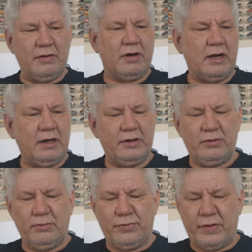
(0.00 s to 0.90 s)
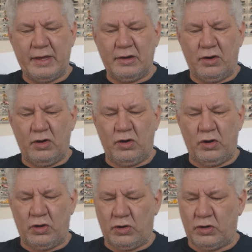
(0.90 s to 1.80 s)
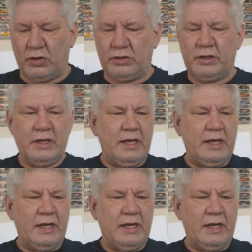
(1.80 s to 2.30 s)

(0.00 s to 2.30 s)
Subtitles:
got a little thing on